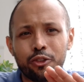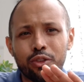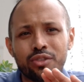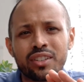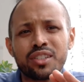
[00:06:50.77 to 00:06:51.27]
to
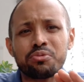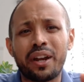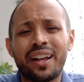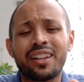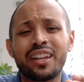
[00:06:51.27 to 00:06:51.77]
use it
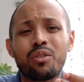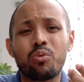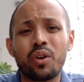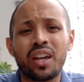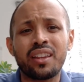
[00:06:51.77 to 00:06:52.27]
directly
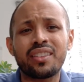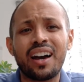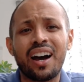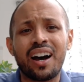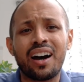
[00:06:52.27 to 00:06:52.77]
with
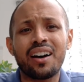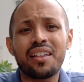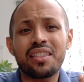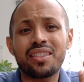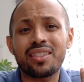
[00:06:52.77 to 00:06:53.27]
a
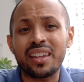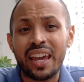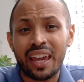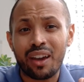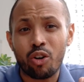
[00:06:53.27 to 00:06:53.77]

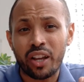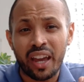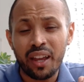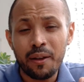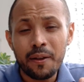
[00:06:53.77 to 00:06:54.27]
thing, okay?